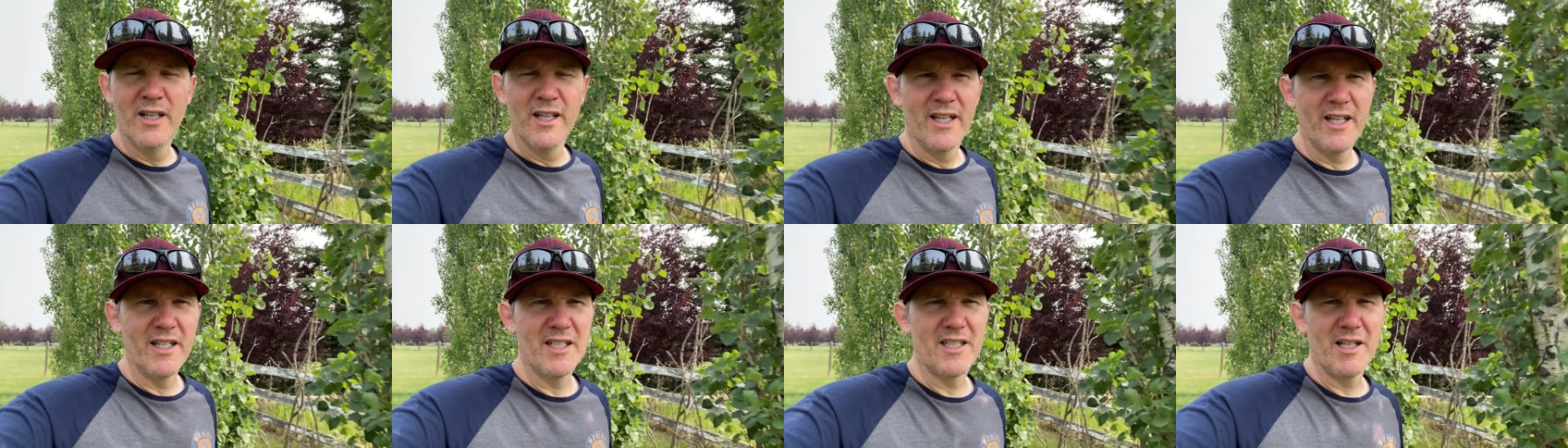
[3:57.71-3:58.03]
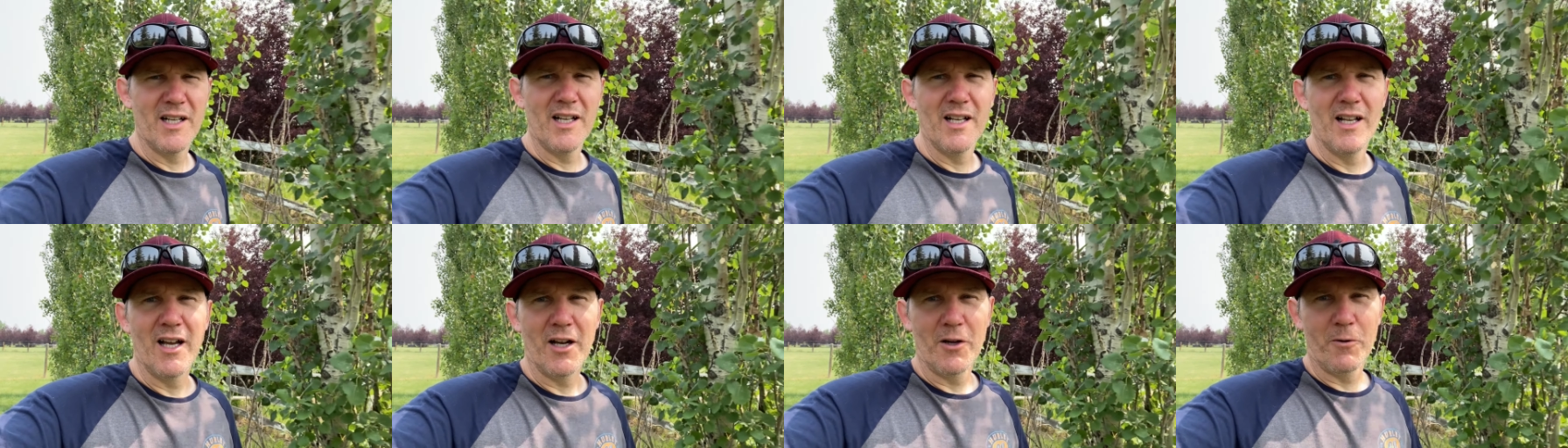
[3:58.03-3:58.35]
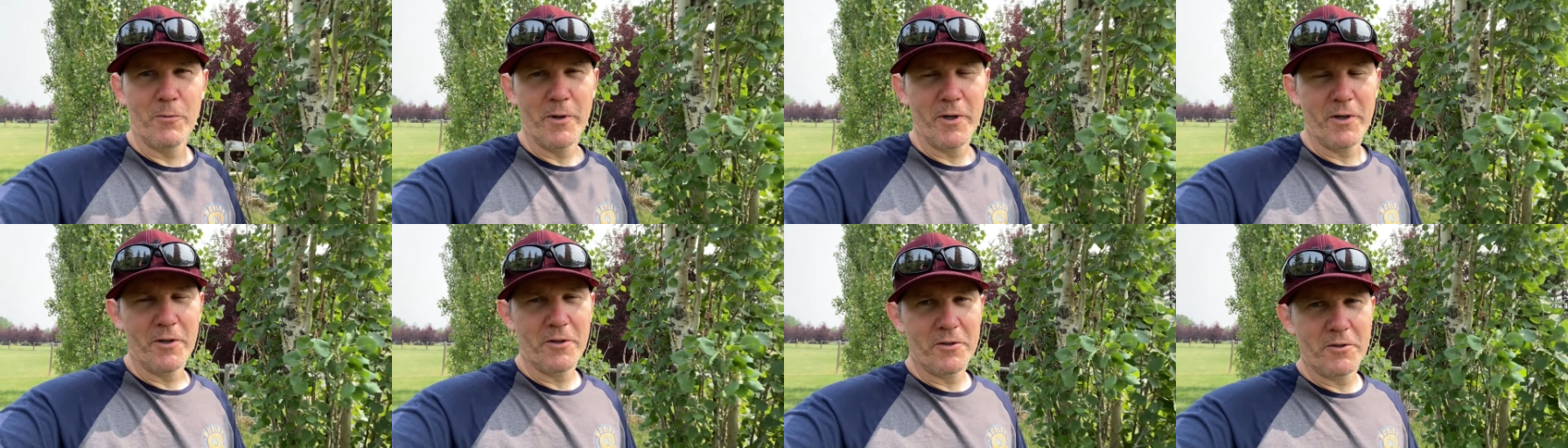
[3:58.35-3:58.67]
It's a lot
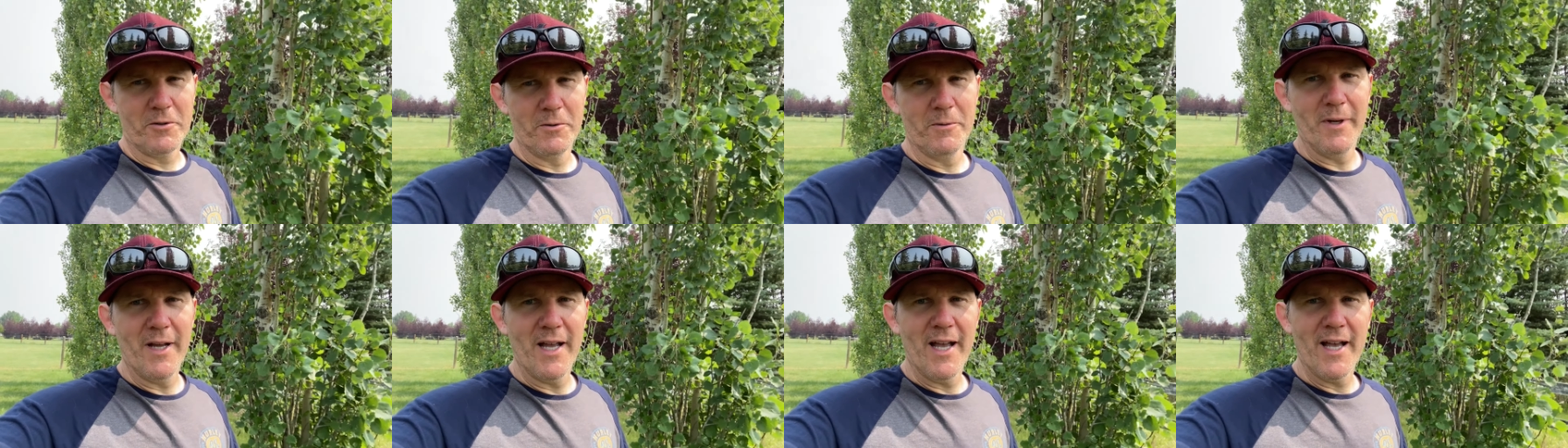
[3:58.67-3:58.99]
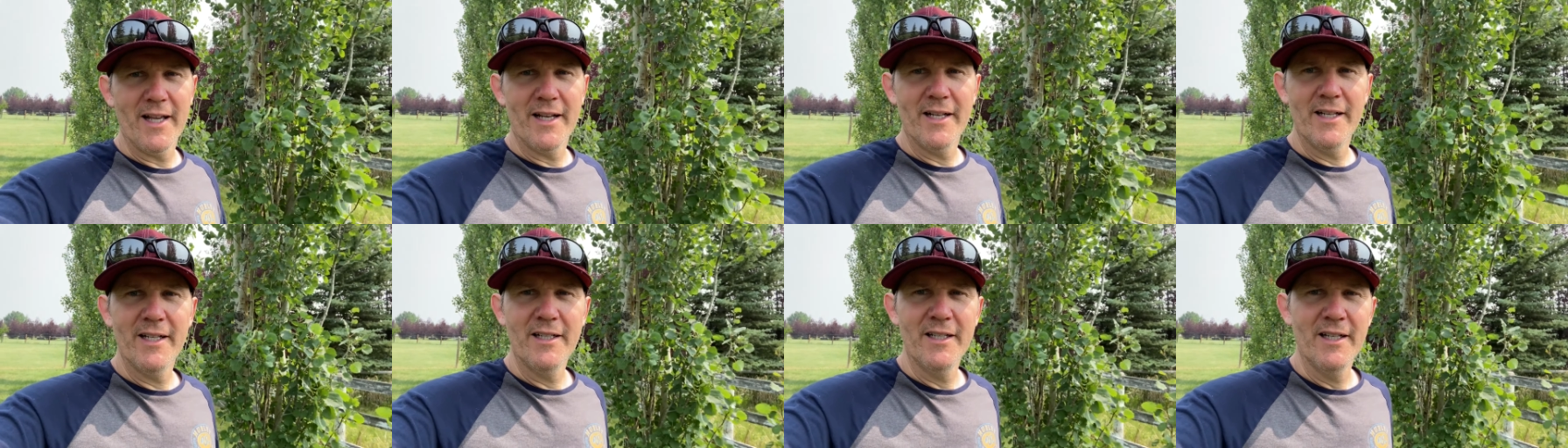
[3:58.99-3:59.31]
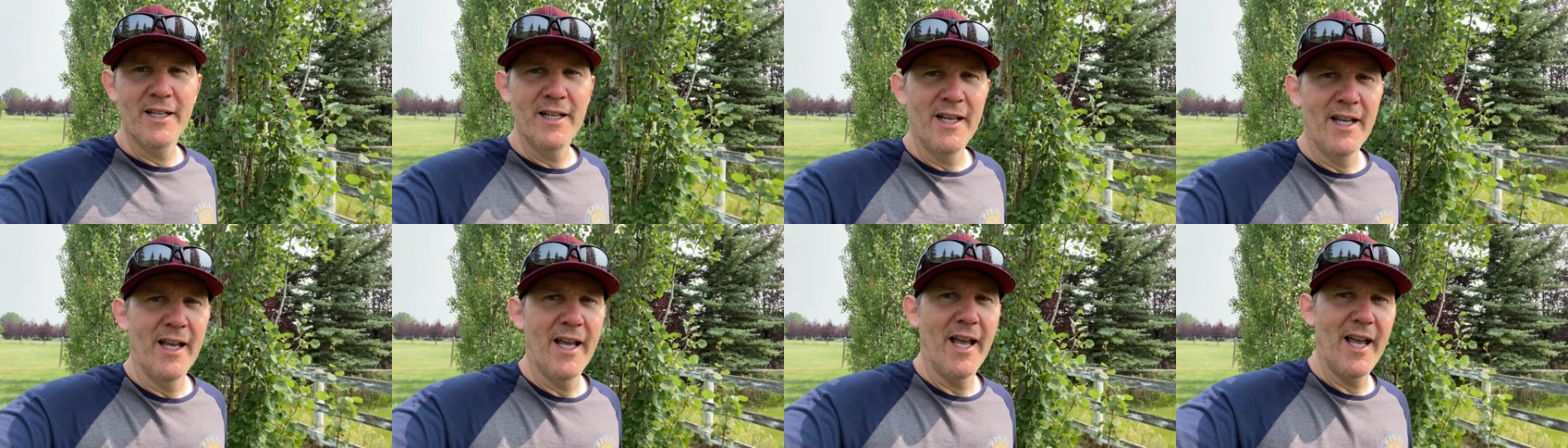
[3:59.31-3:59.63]
quicker to edit
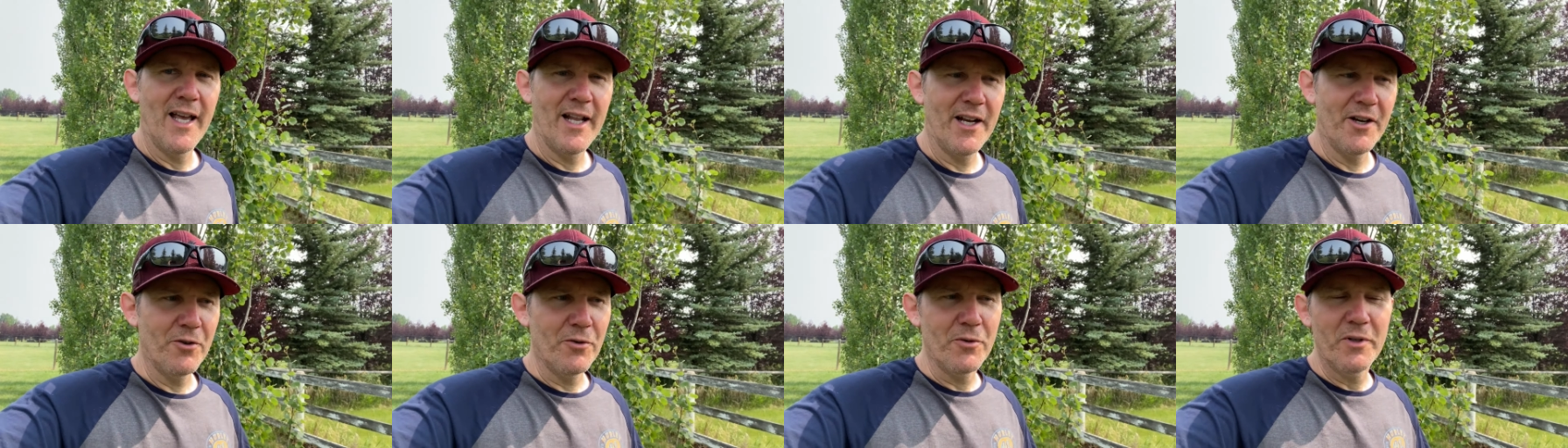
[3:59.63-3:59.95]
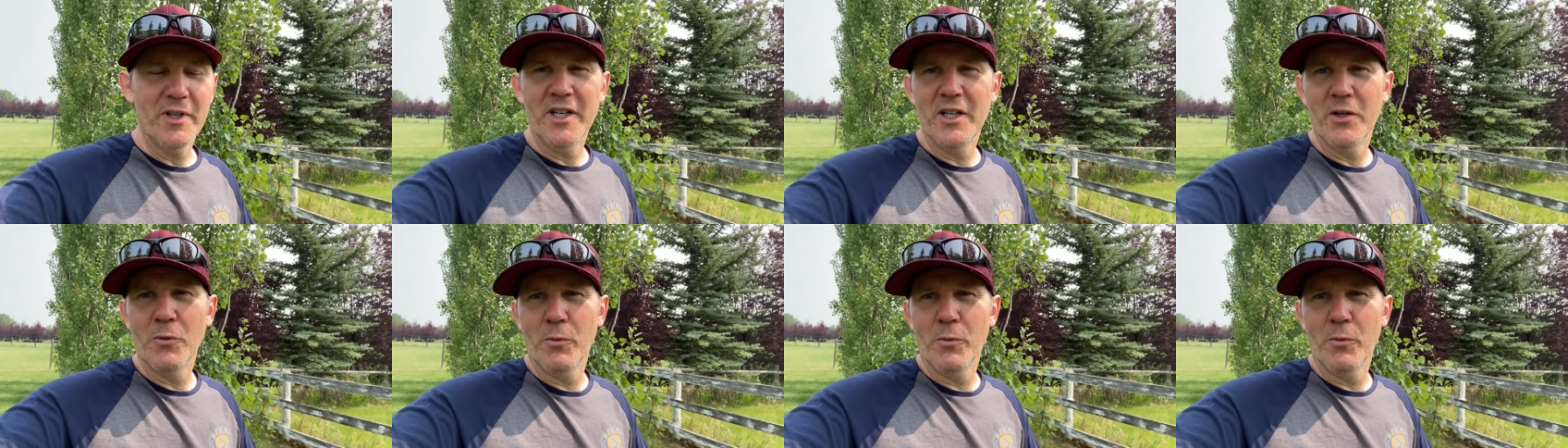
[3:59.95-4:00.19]
and I don't need to